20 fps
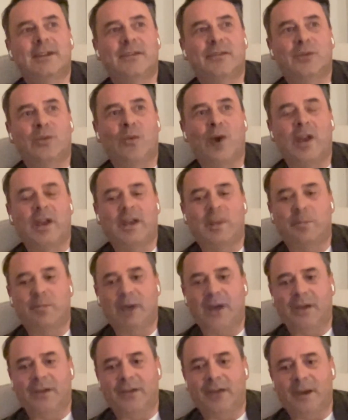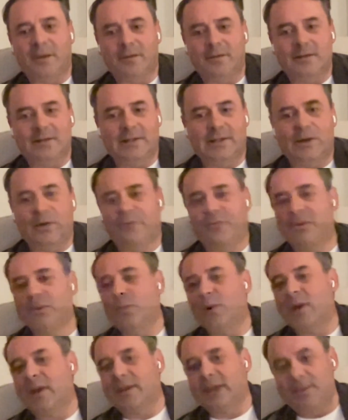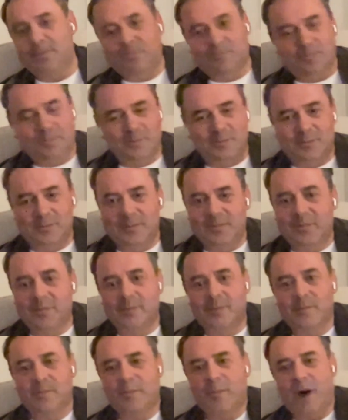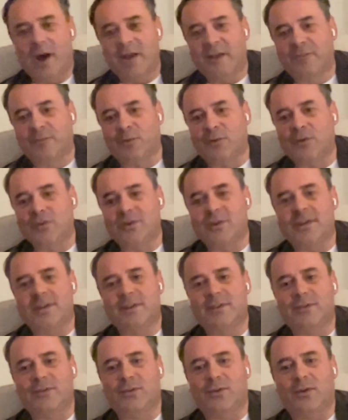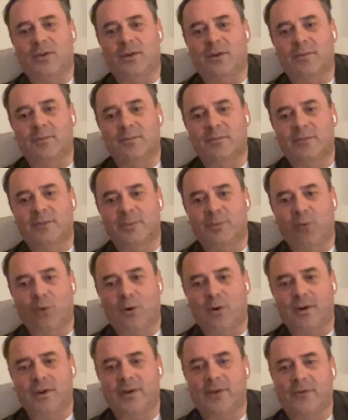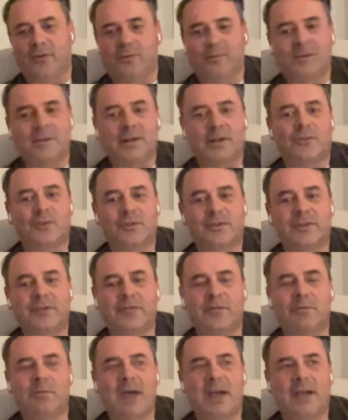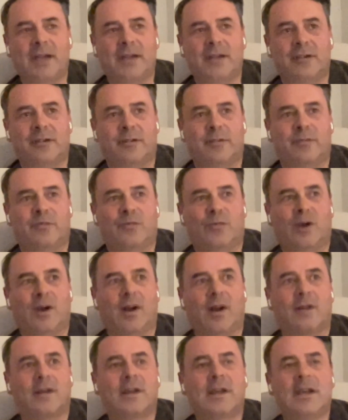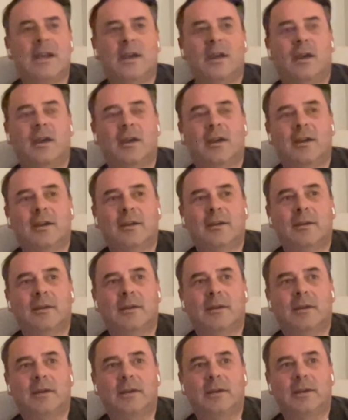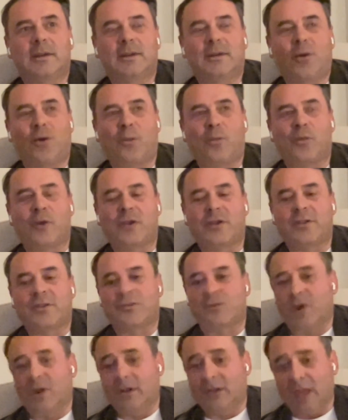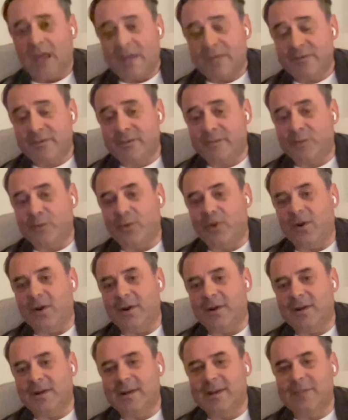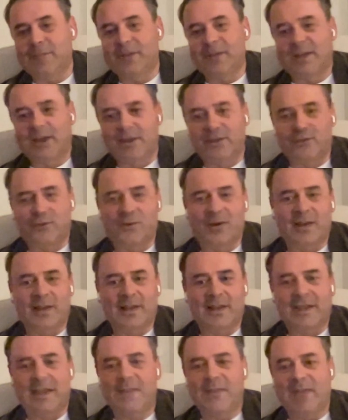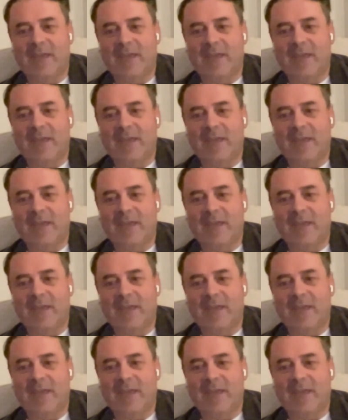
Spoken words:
if you want to get bailed out, if you want to get bonds purchased or supported, or there's different mechanisms where corporations are on life support because they